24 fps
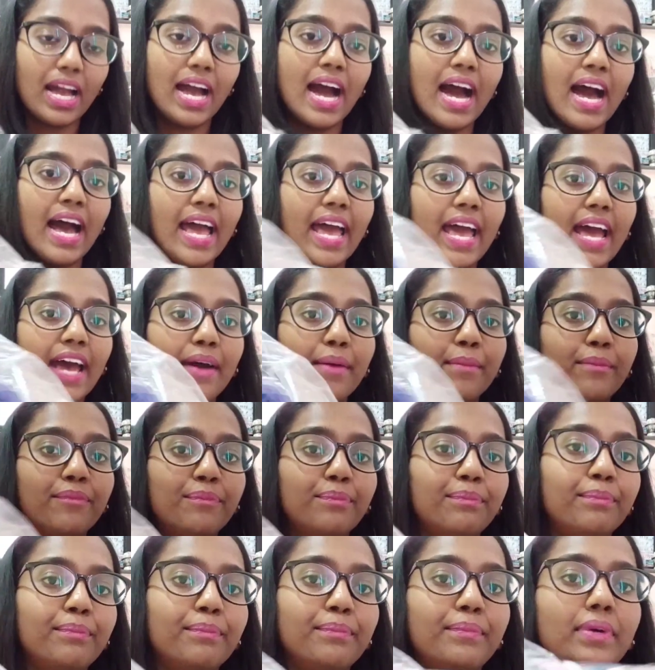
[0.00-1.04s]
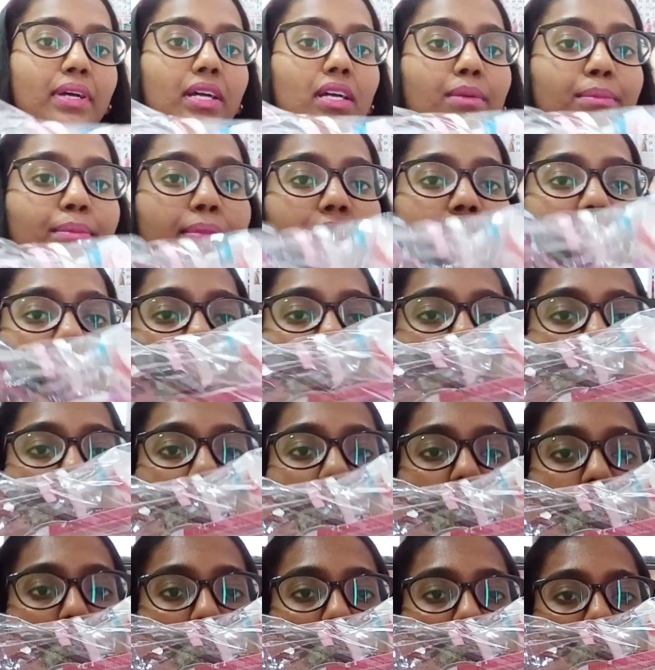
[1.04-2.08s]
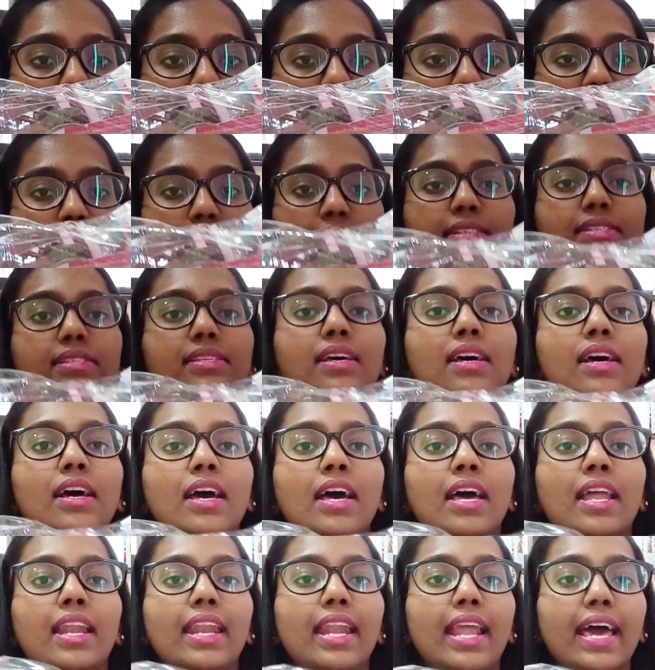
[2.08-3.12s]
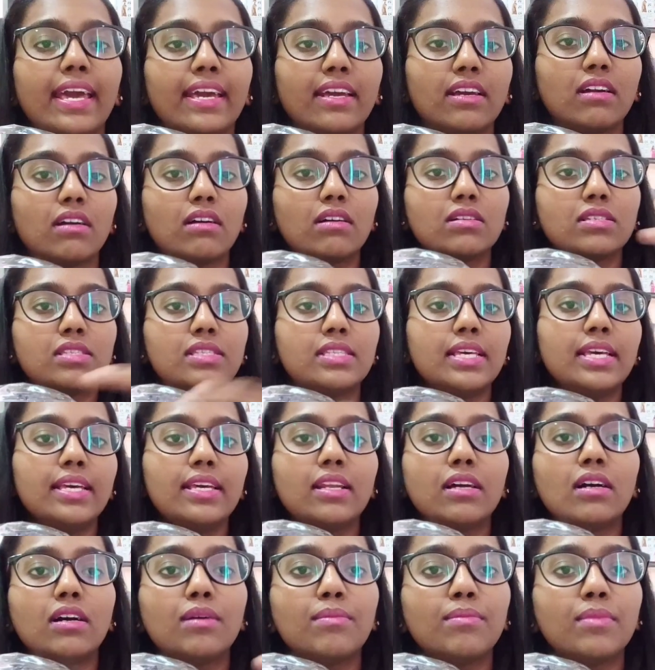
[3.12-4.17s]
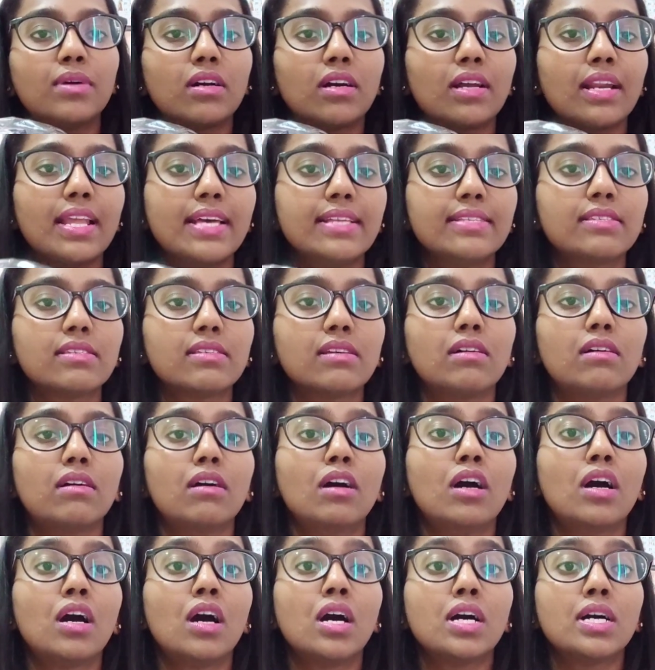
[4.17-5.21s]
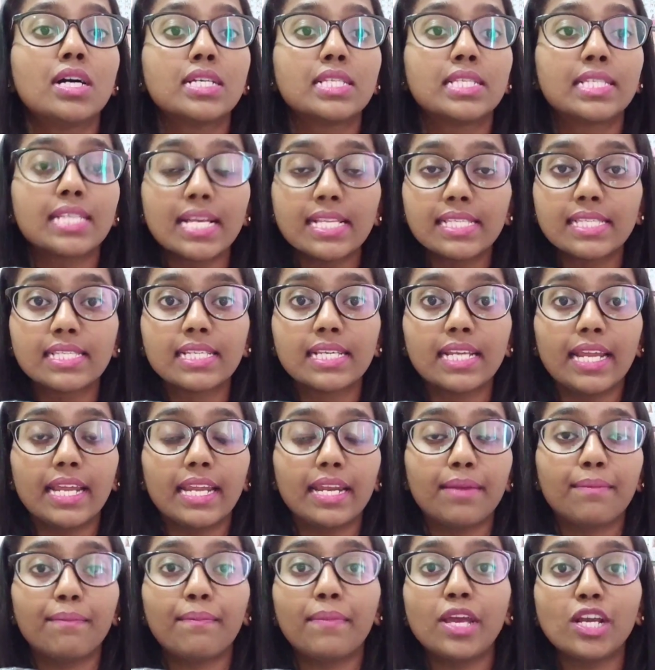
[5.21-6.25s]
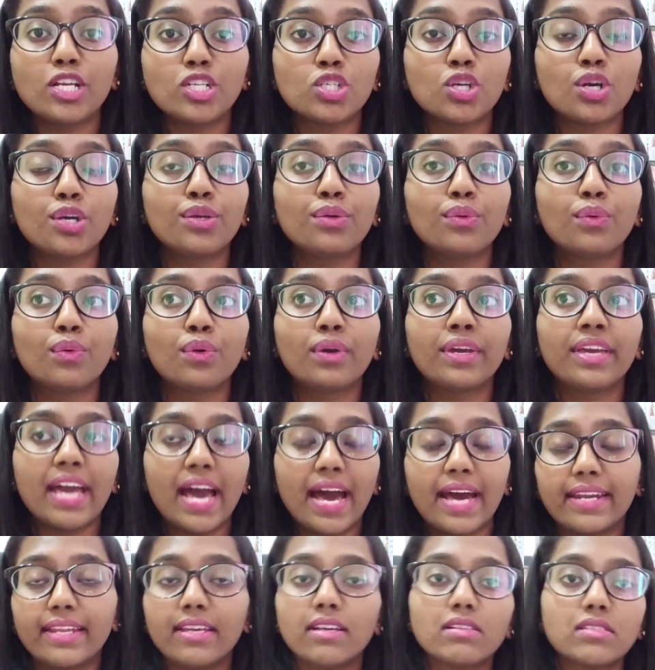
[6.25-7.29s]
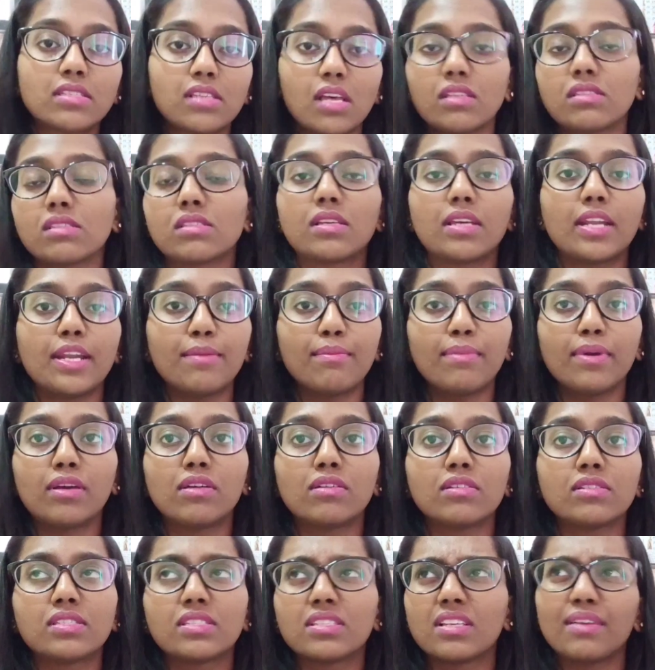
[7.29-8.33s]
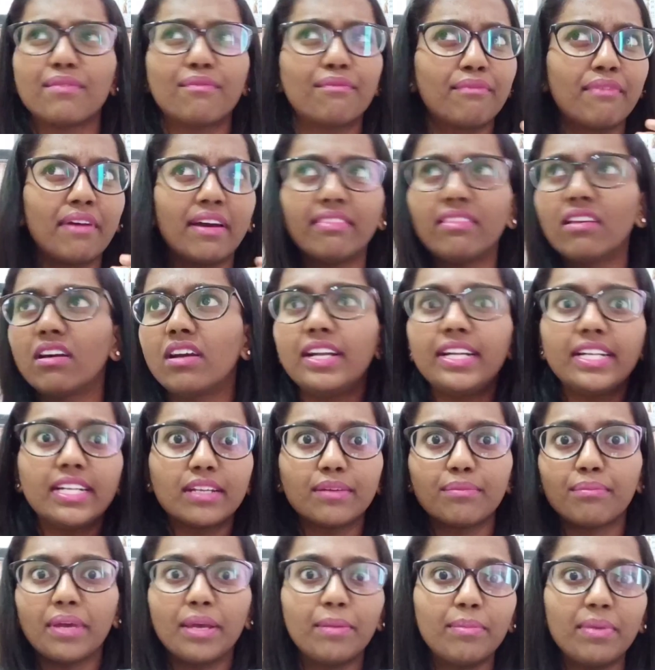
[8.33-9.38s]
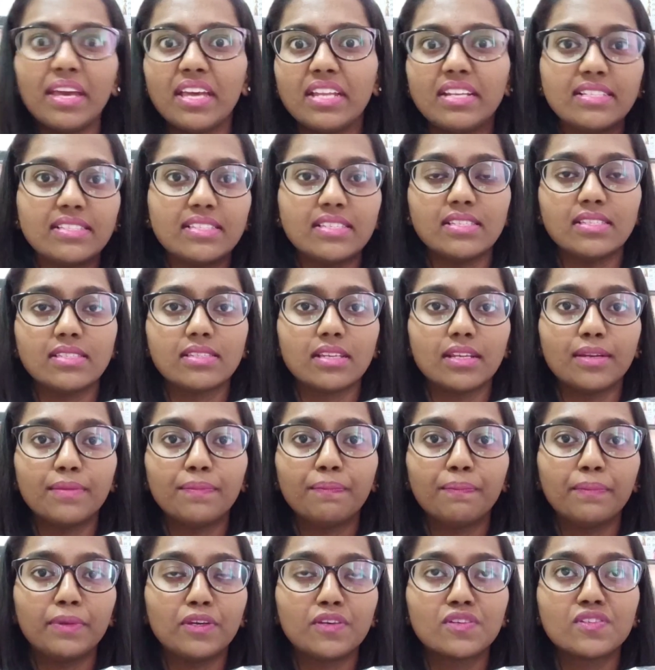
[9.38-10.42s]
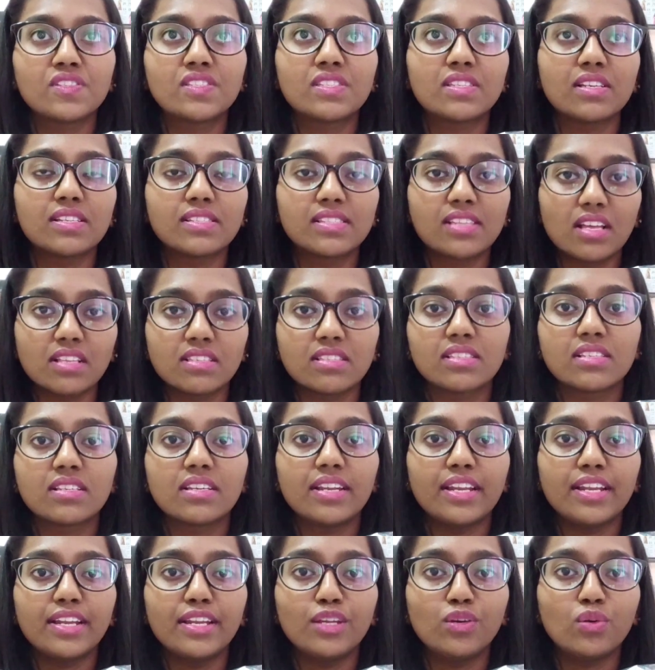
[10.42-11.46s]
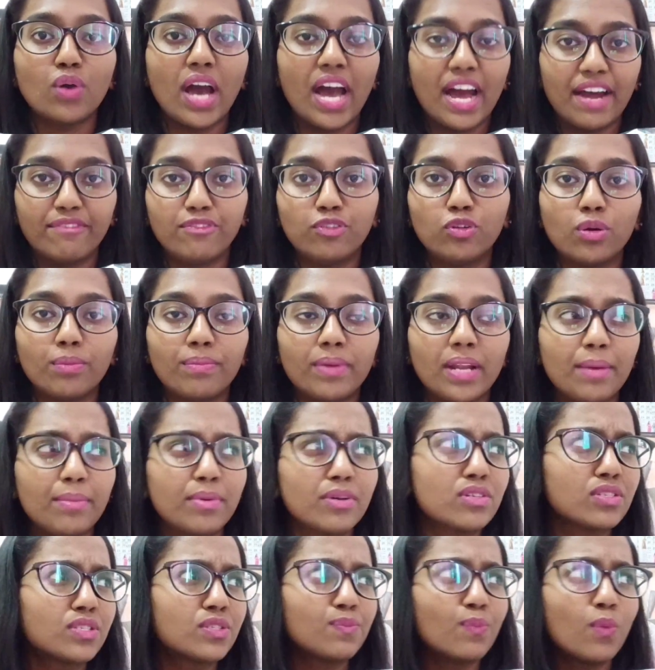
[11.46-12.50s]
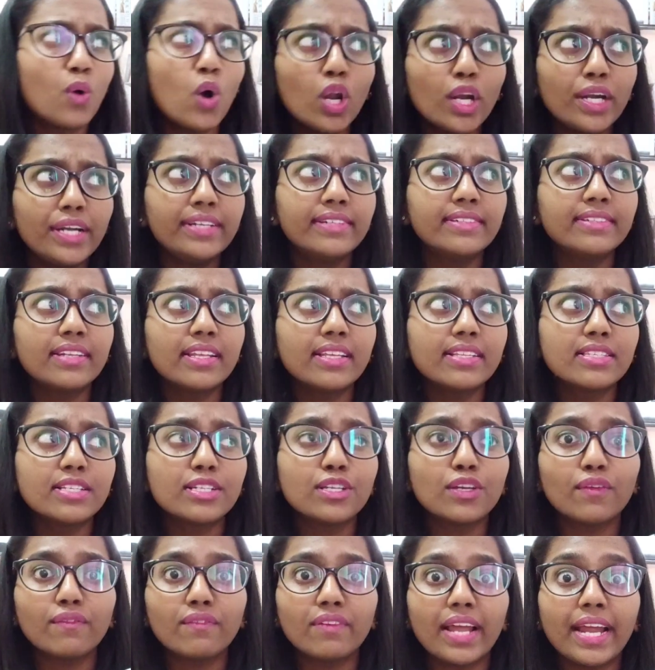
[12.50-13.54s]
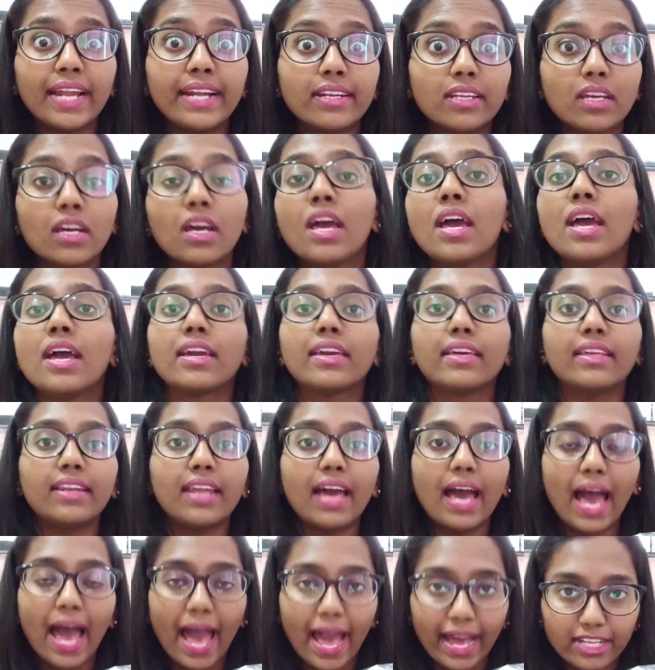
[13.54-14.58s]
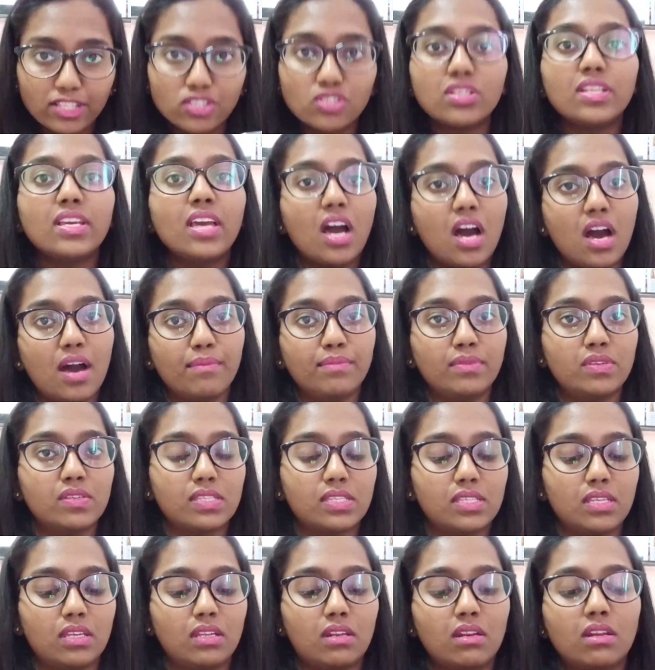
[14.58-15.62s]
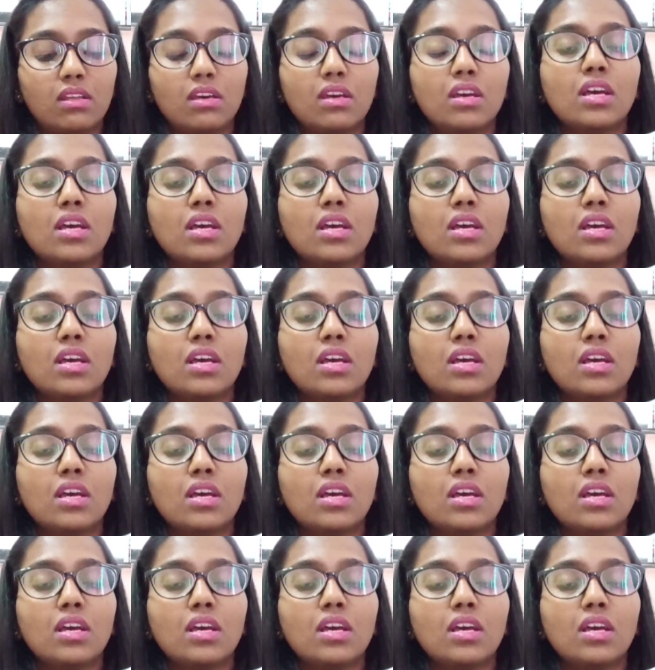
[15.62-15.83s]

I have been taking a lot of things like a serum a cleanser sunscreen make sure you carry a sunscreen because whether it may be any season because a sunscreen you have to apply because small intensity of light can actually harm your skin